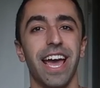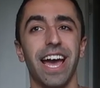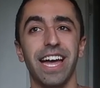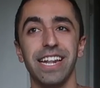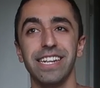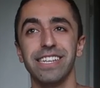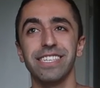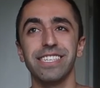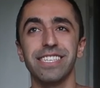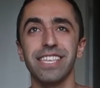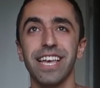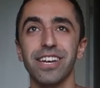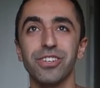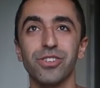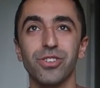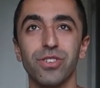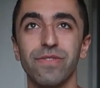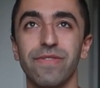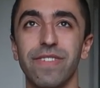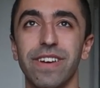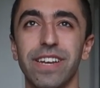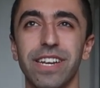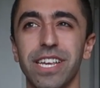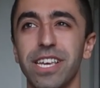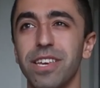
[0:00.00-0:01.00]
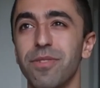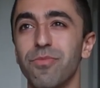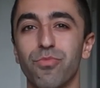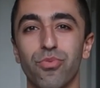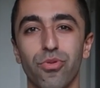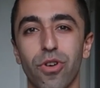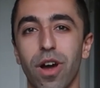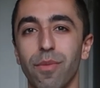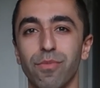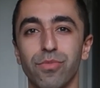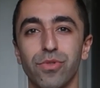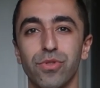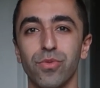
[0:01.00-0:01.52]
And this is actually a very
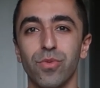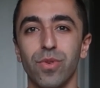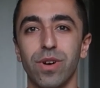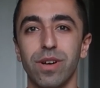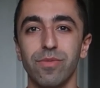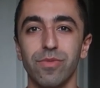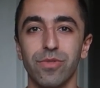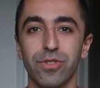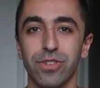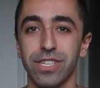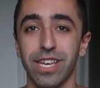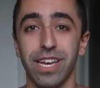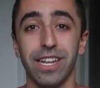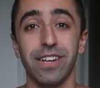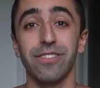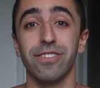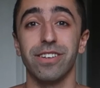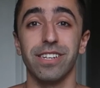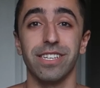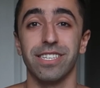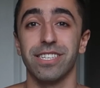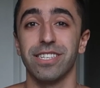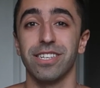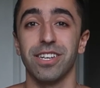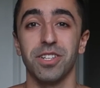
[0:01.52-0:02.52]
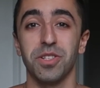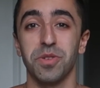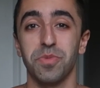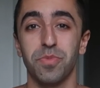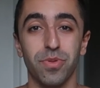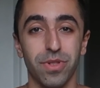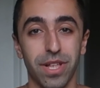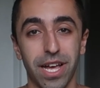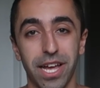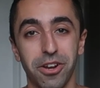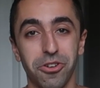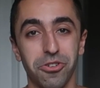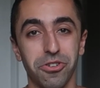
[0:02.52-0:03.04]
impromptu one because I didn't necessarily
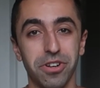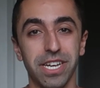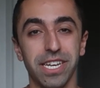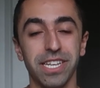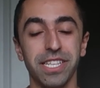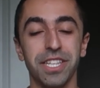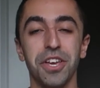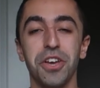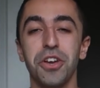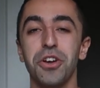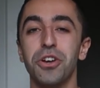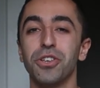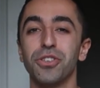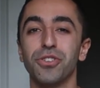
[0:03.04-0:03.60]
plan on it.